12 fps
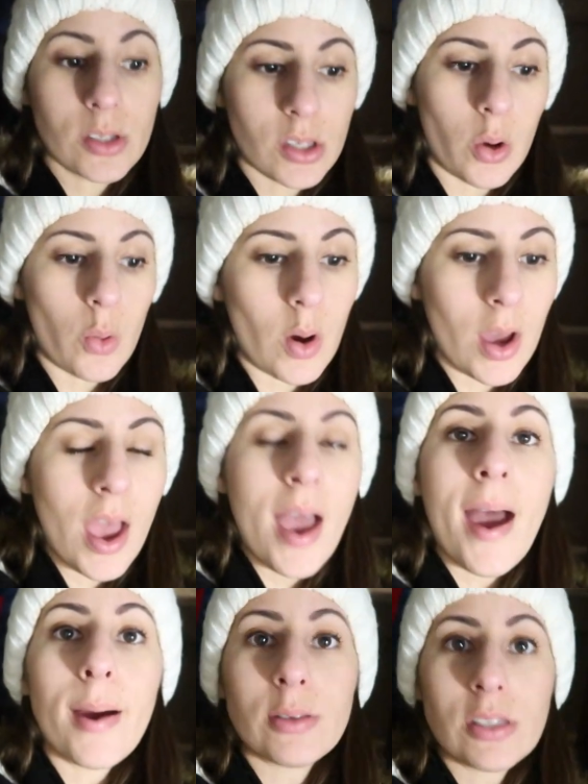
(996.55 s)
So
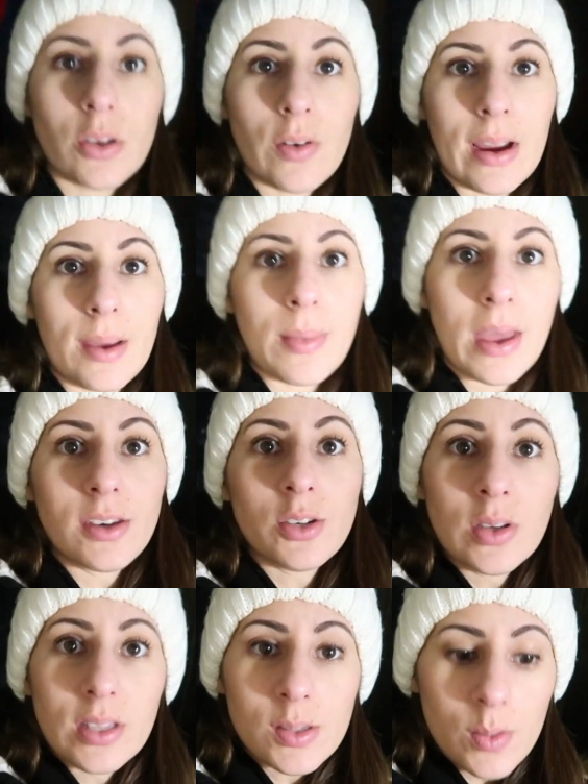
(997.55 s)
I would still recommend
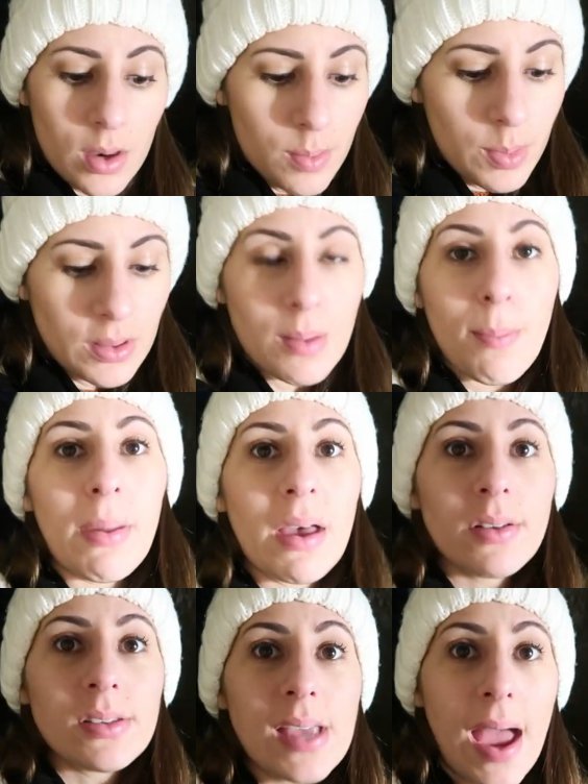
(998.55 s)
doing this one, but the
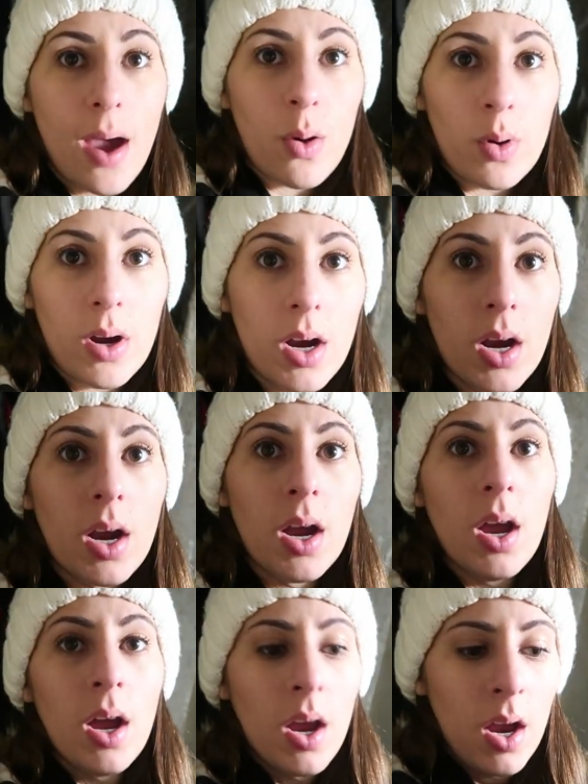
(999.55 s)
bell tower
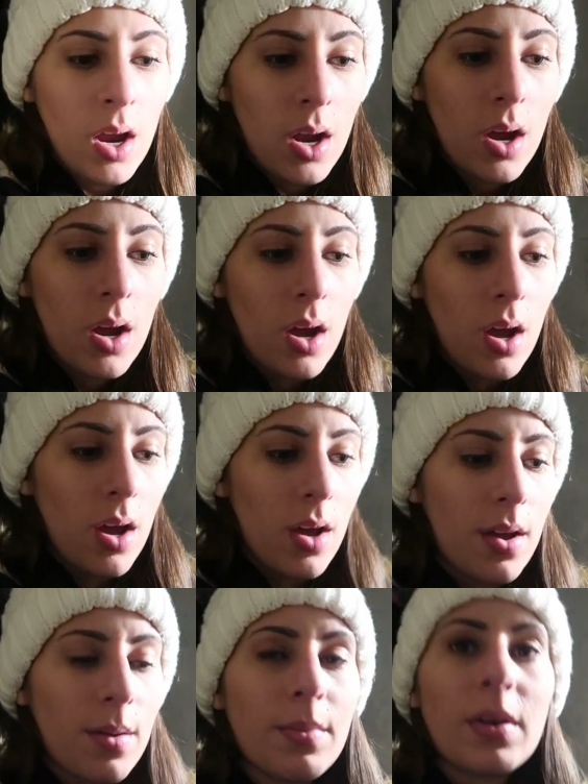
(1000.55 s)

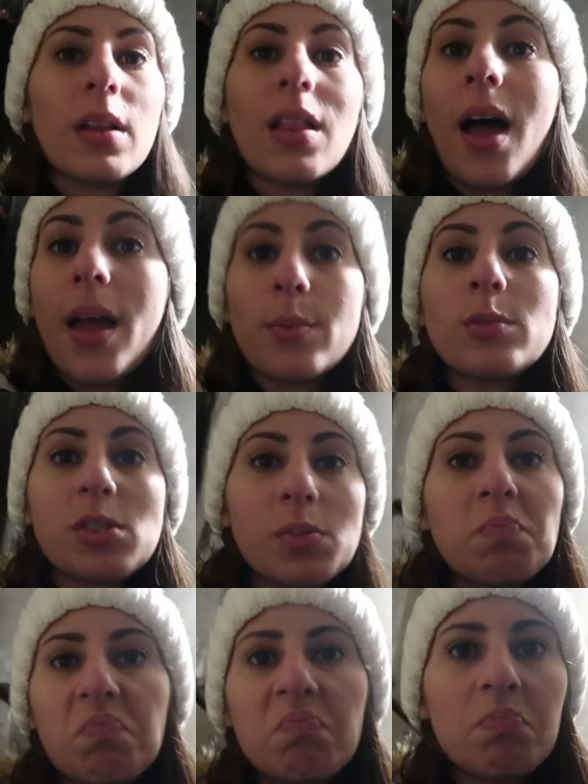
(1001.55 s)
um, climb
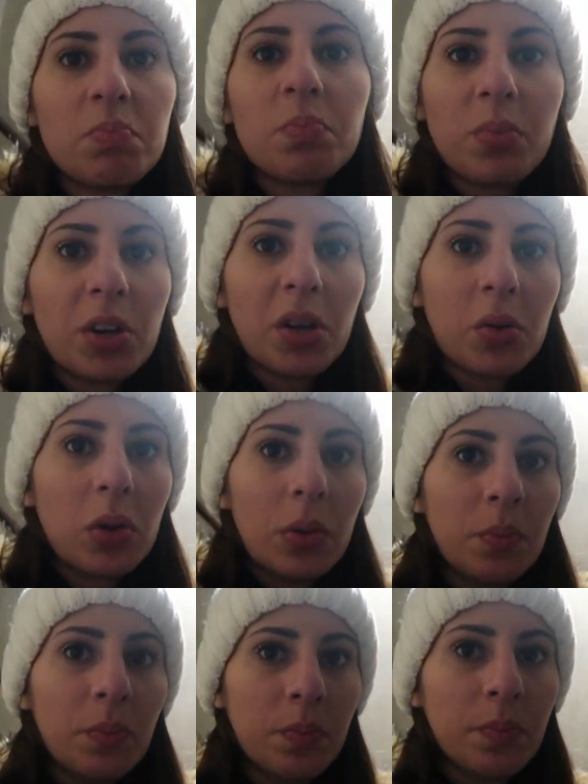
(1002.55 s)
was pretty cool.